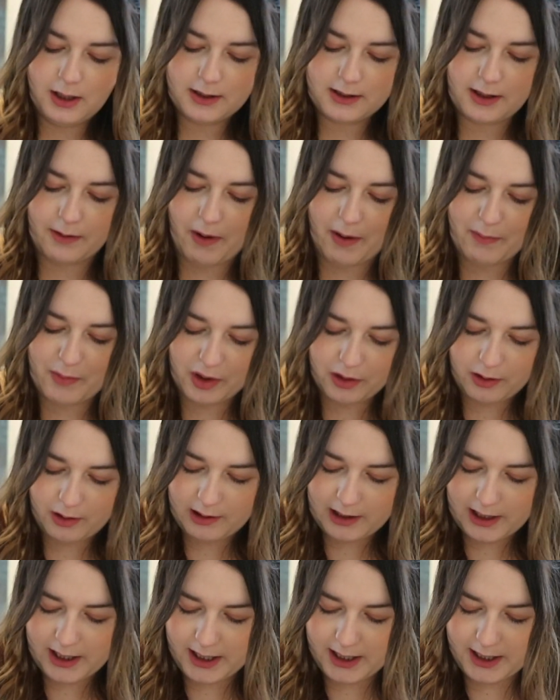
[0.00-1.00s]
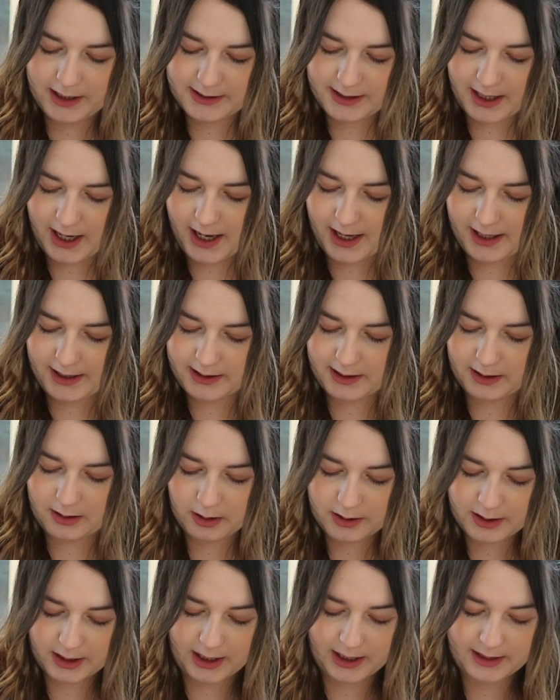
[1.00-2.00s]
so I wear monthlies, and a
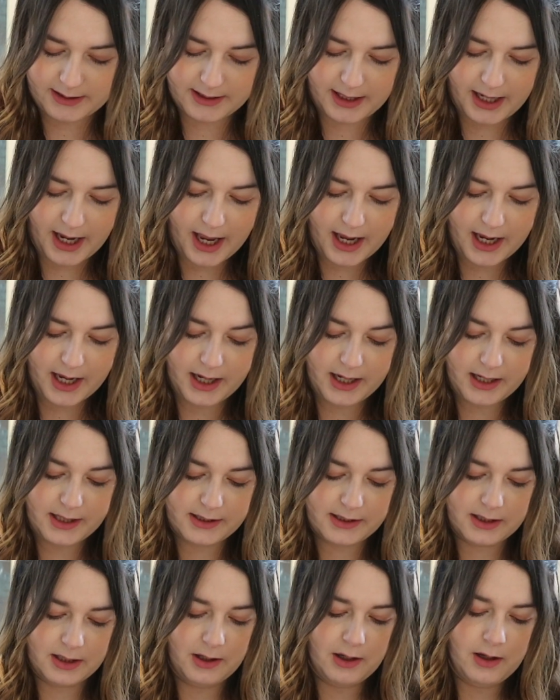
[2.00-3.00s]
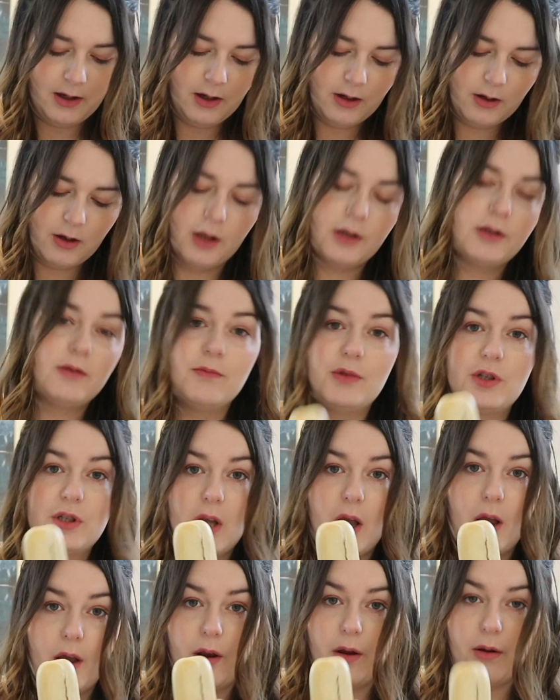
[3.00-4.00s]
contact lens case. Got some
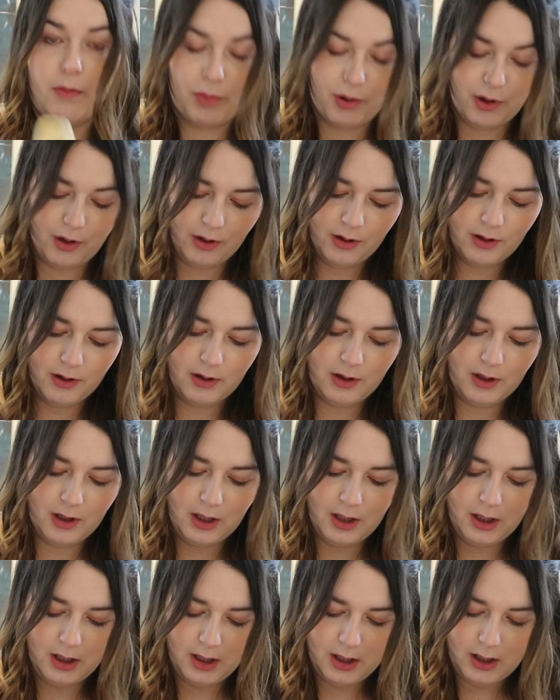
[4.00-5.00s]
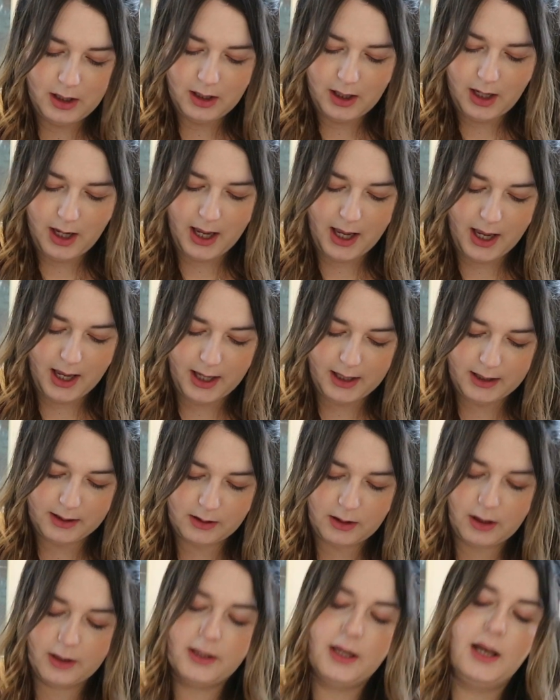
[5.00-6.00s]
soap
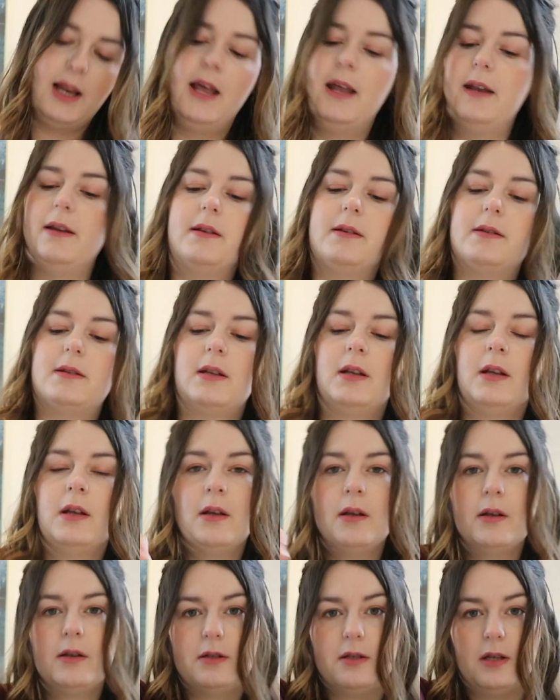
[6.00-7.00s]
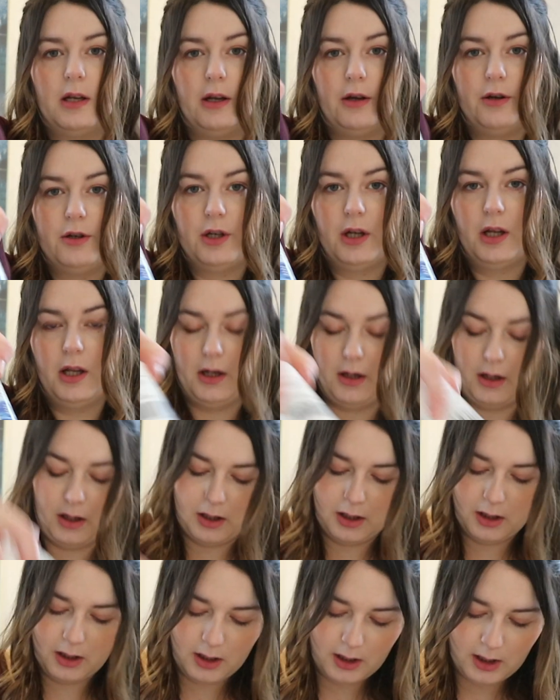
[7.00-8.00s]
and contact lens solution.
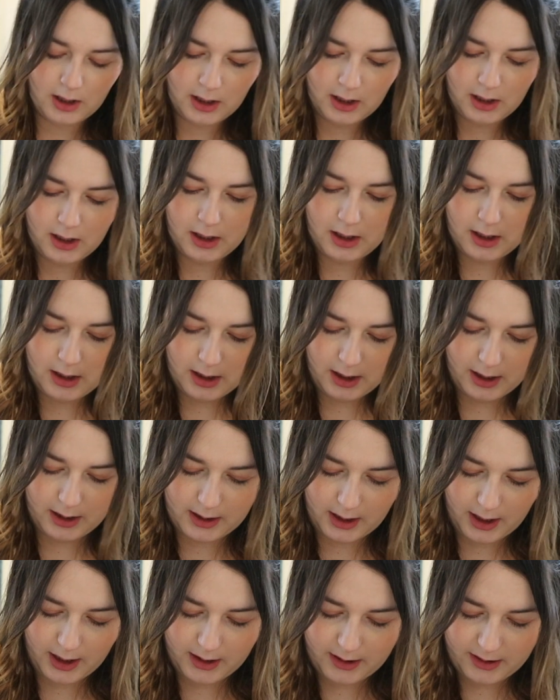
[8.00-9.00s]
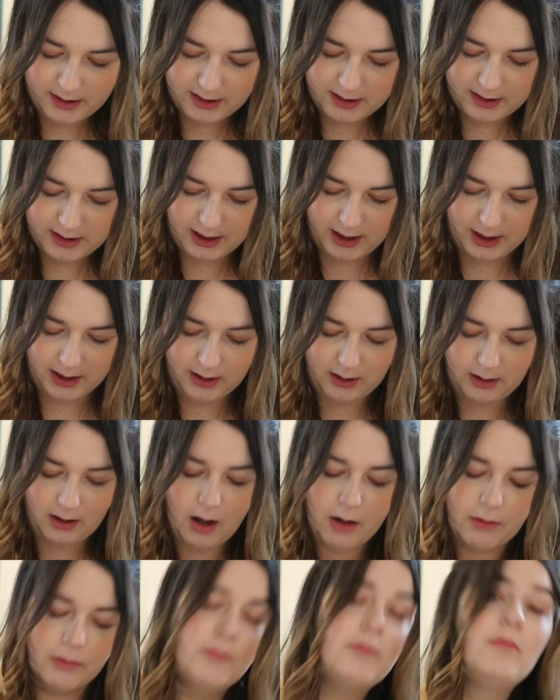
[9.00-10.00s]
And I think,
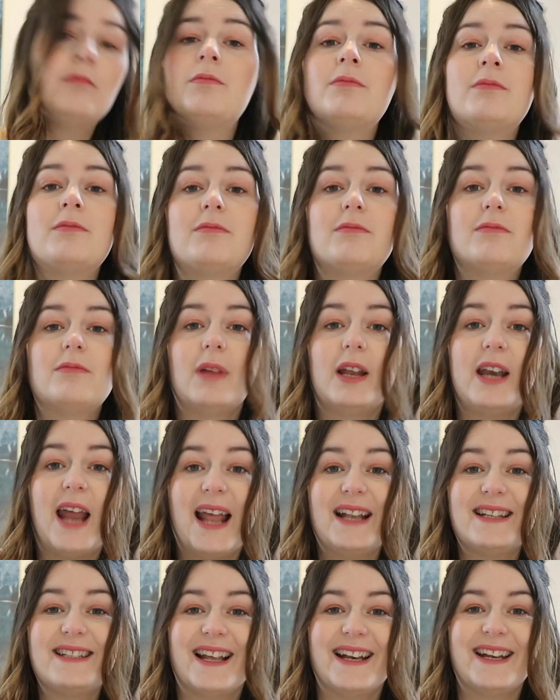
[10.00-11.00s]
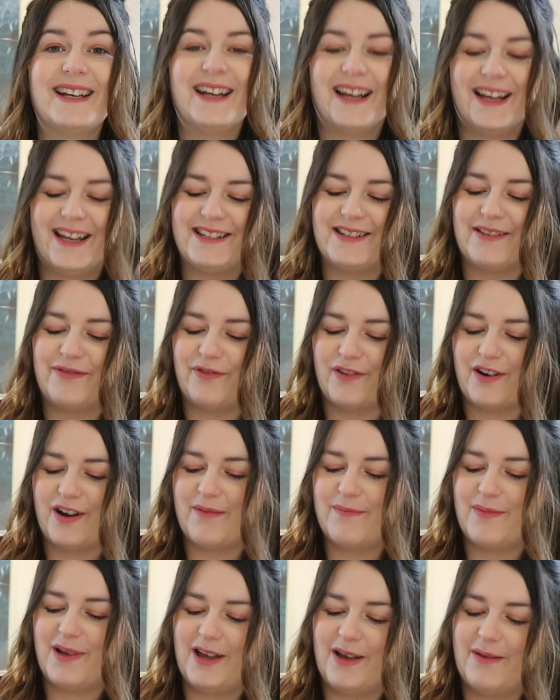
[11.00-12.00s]
oh, and hand sanitizer
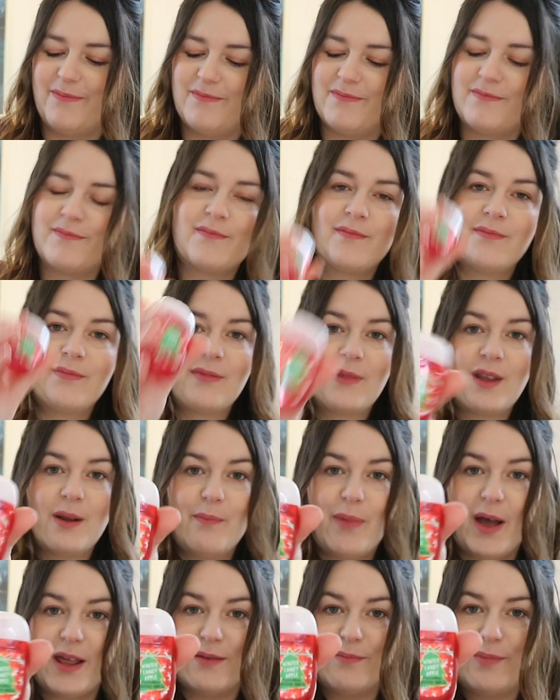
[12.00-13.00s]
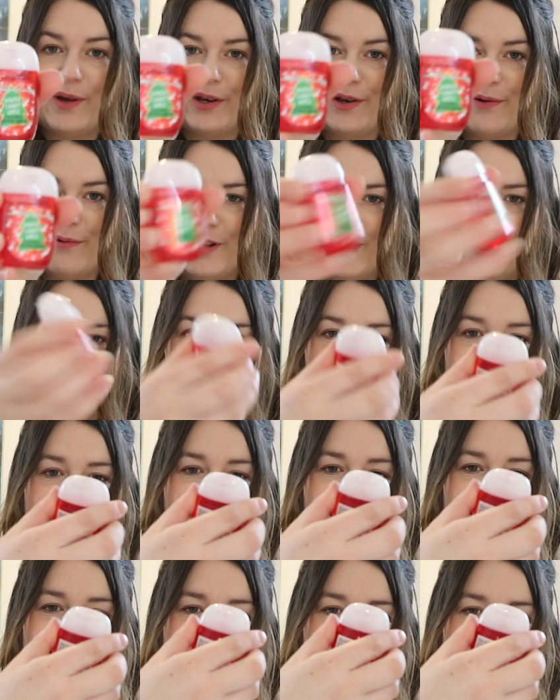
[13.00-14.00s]
from Bath and Body Works.
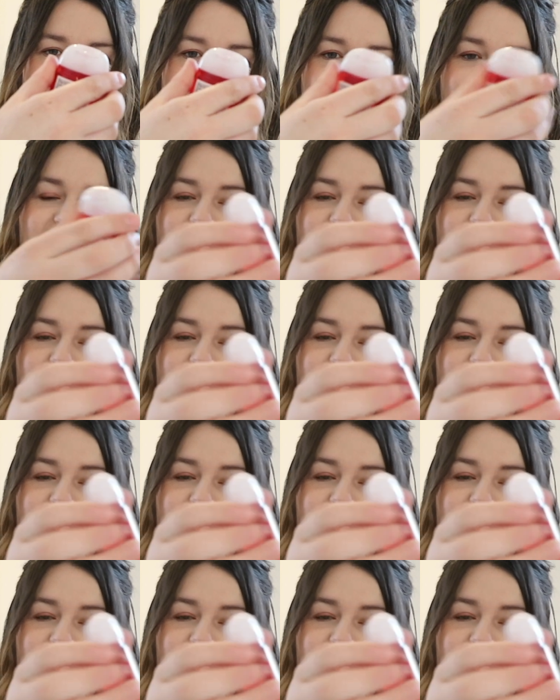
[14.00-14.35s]
This is